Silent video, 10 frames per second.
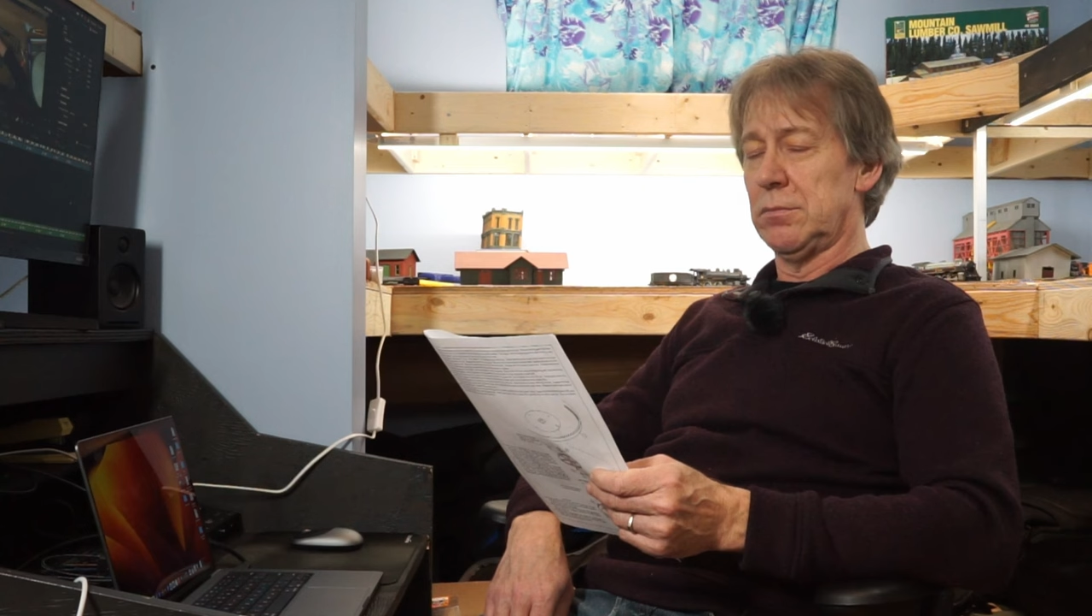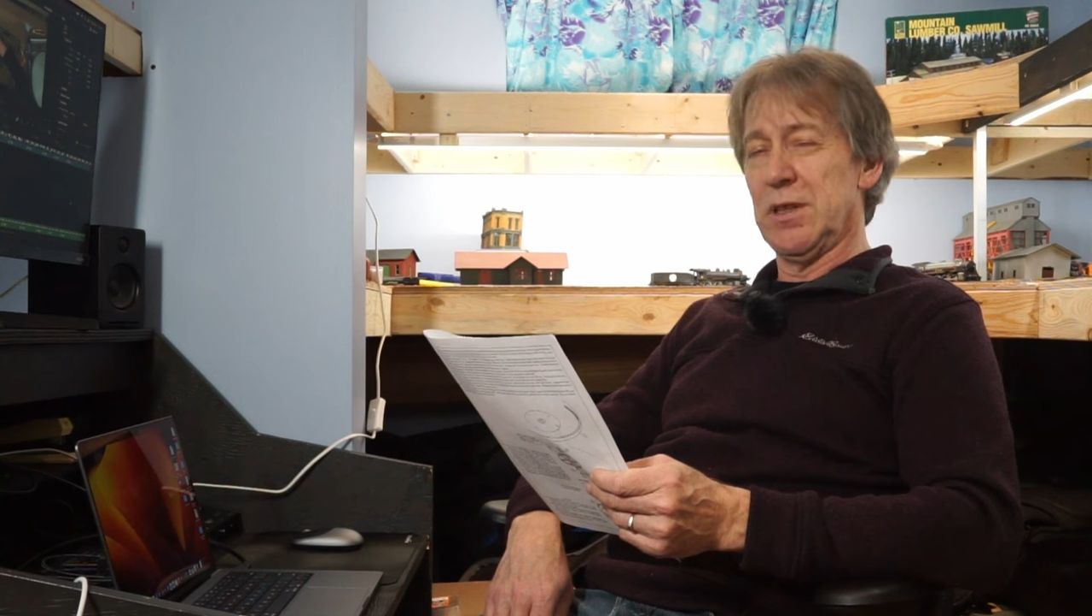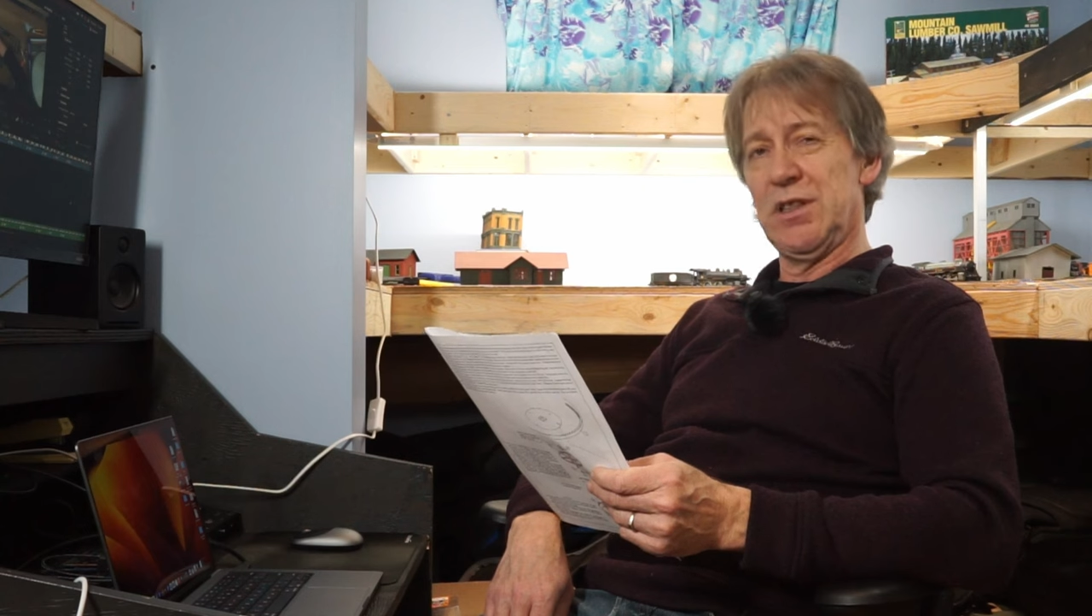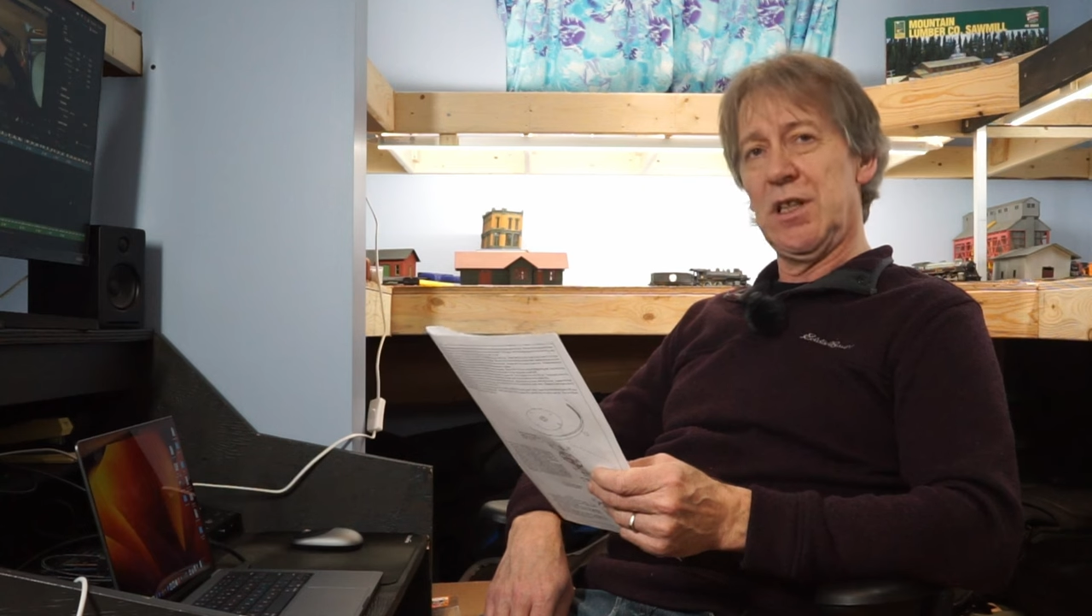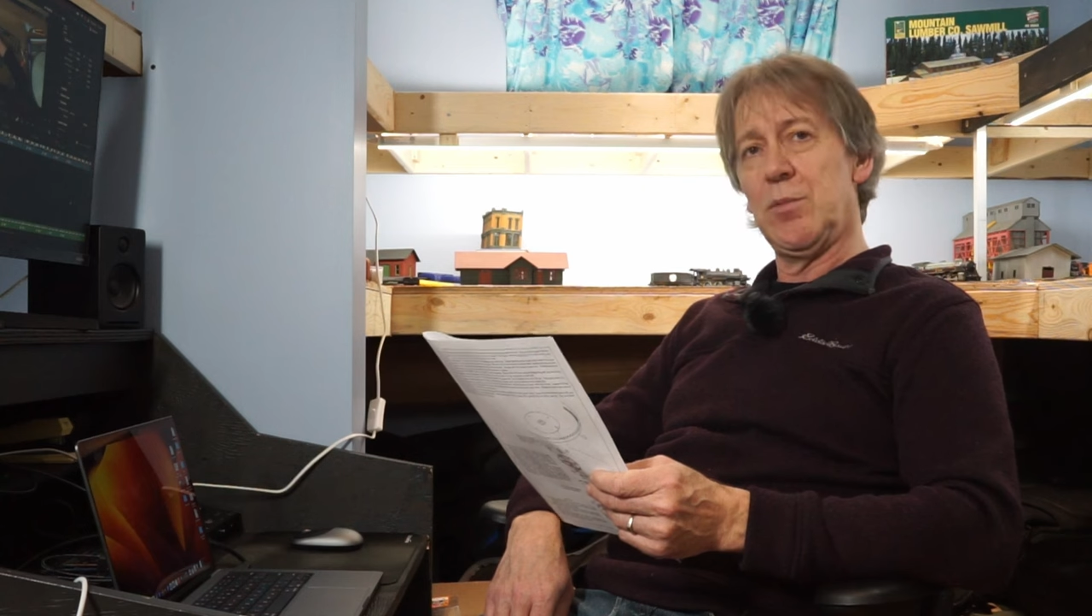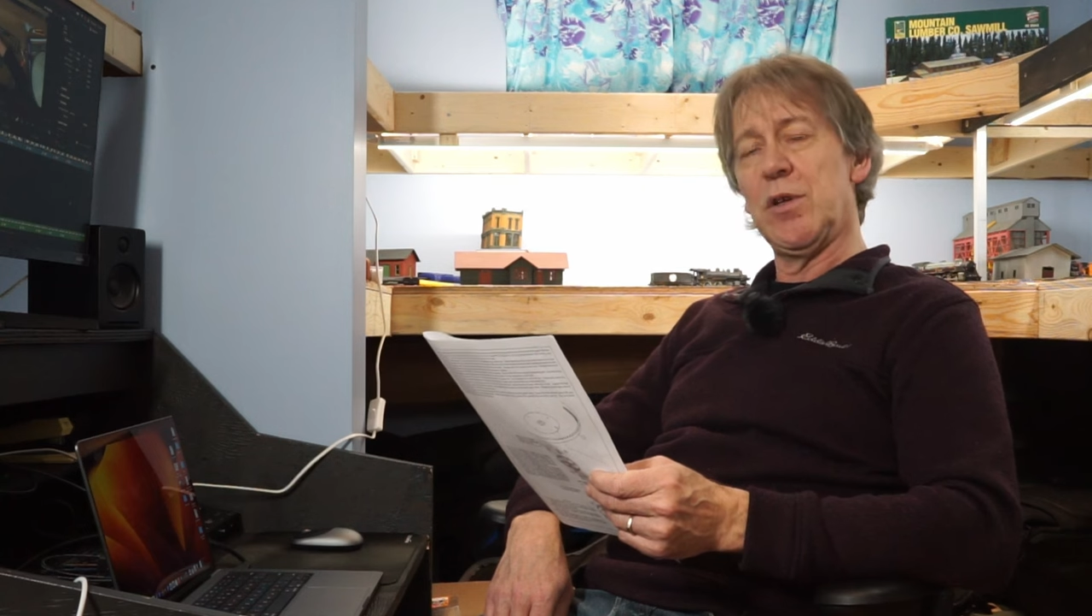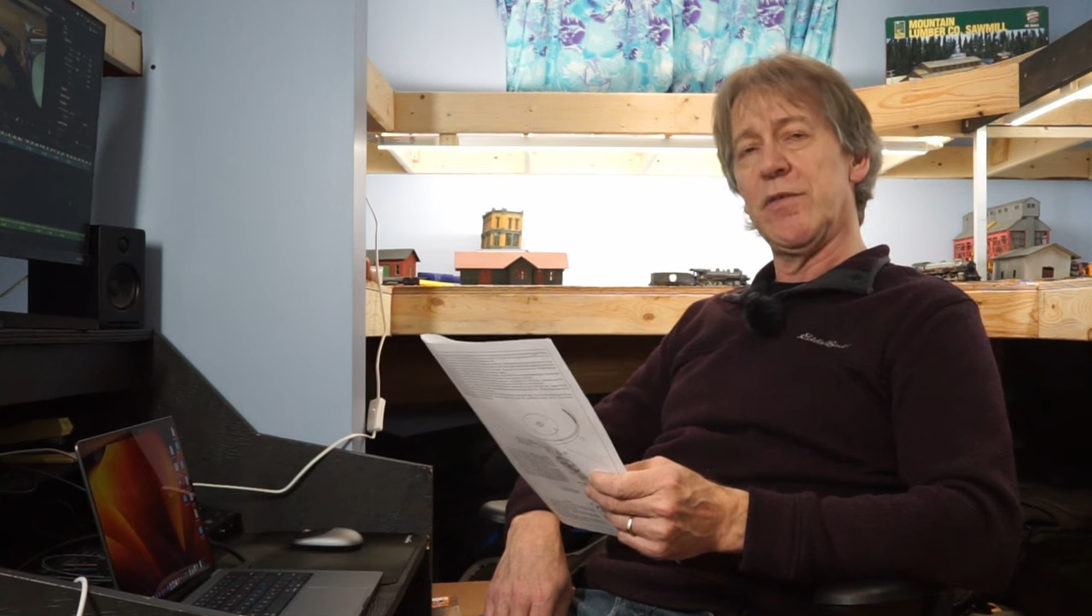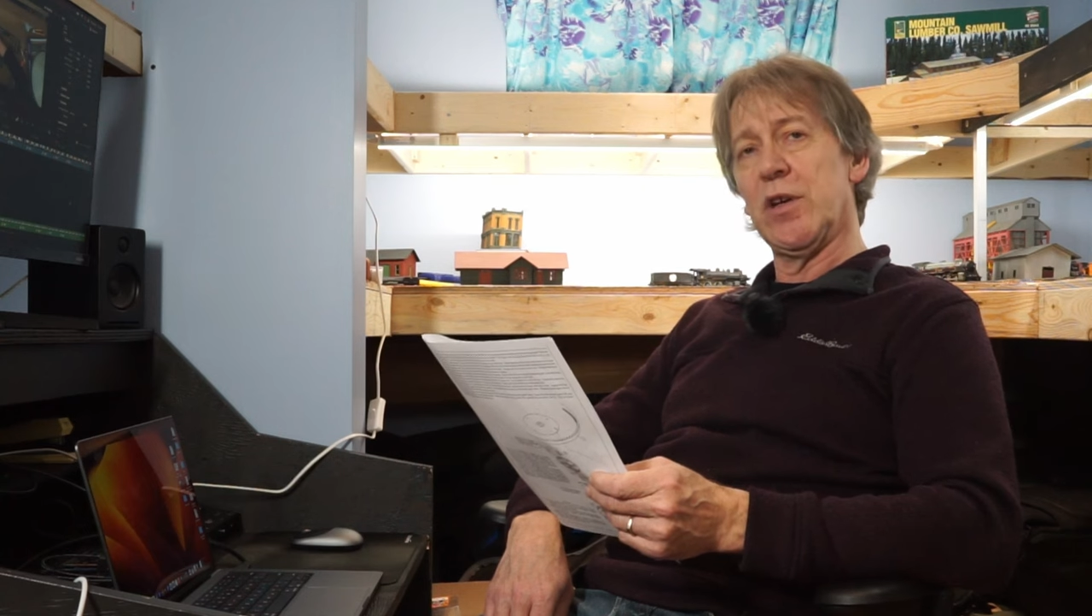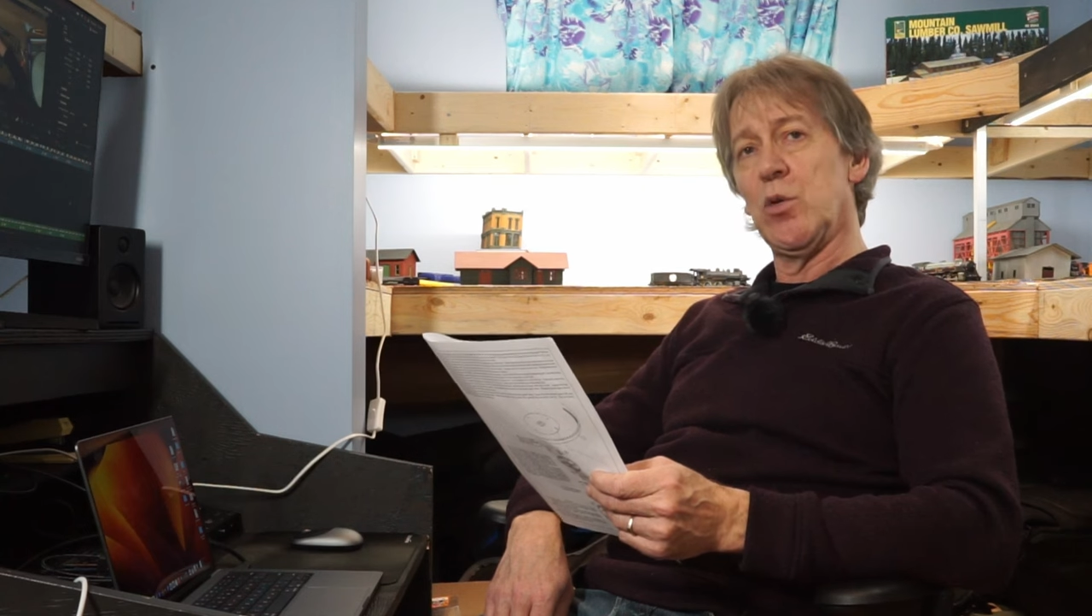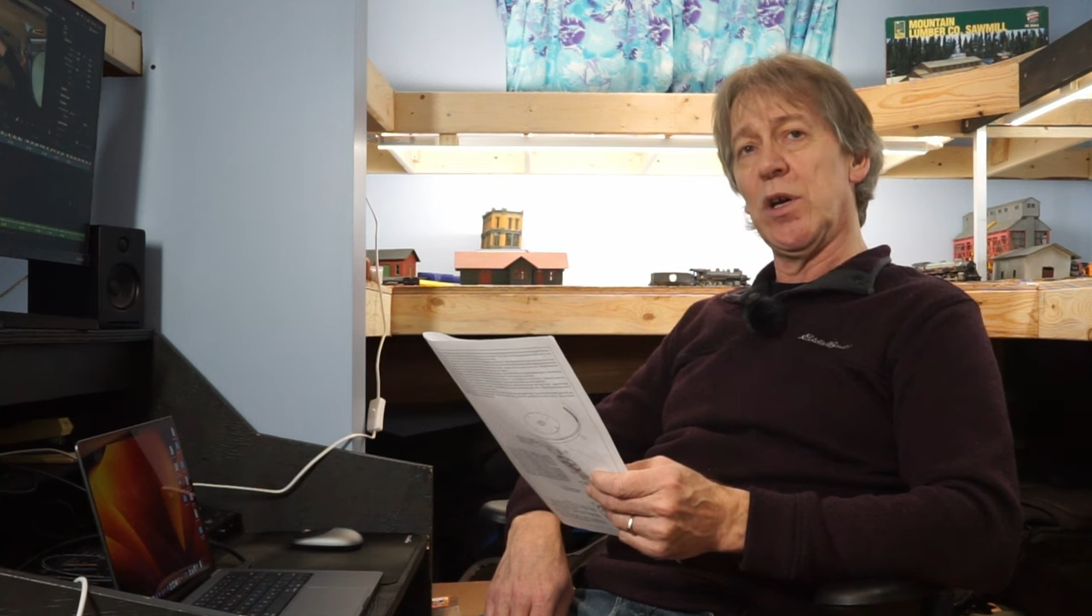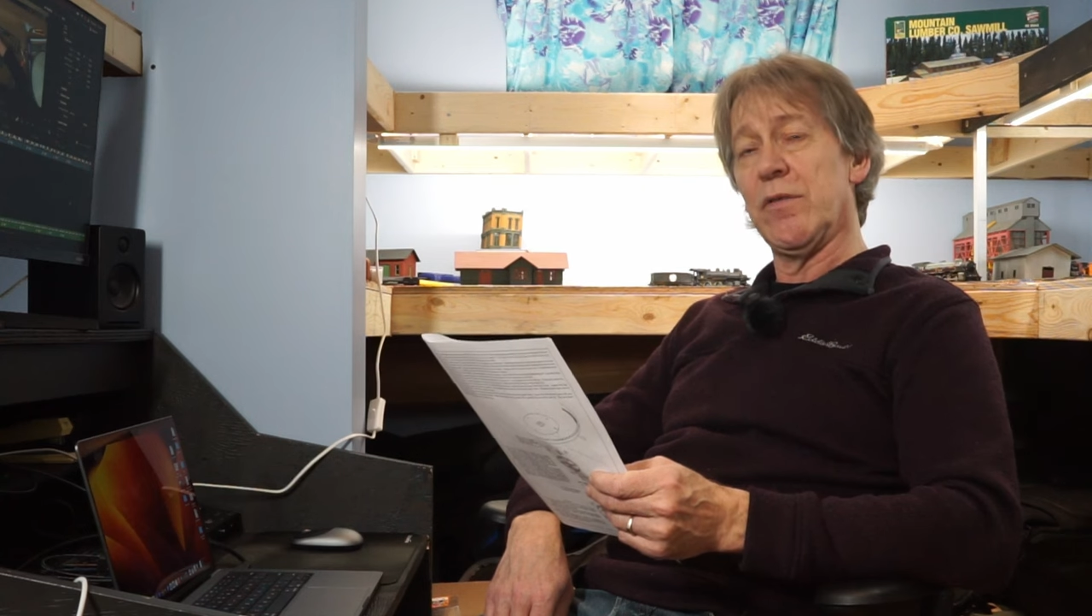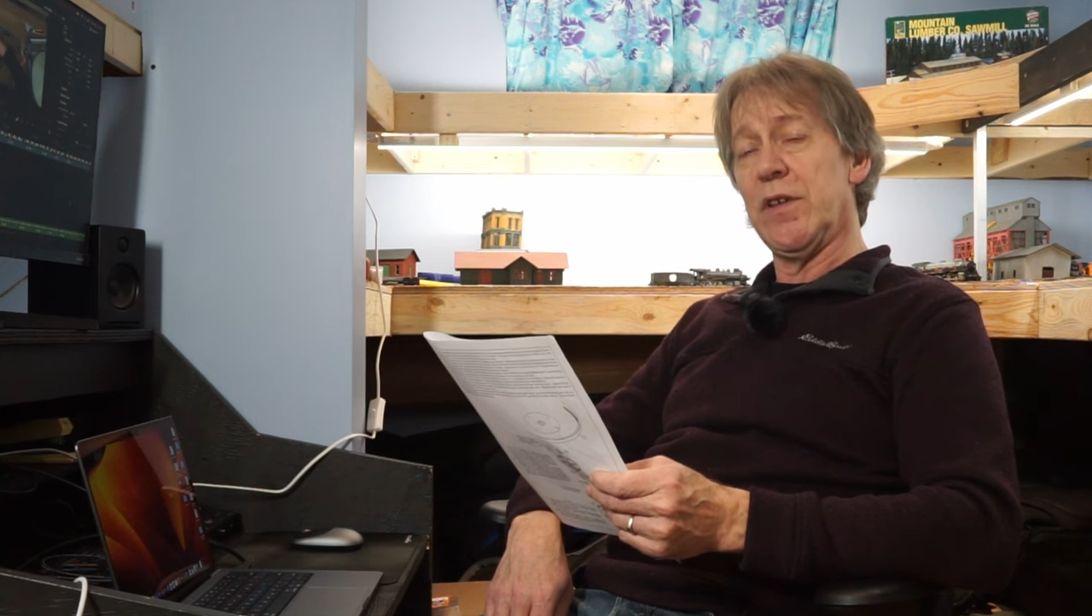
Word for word: a little bit of a quick